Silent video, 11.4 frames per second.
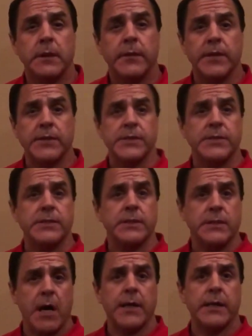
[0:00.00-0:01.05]
This is
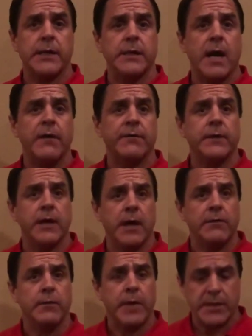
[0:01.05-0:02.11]
donning and doffing
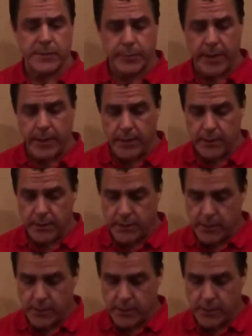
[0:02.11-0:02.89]
of a respirator.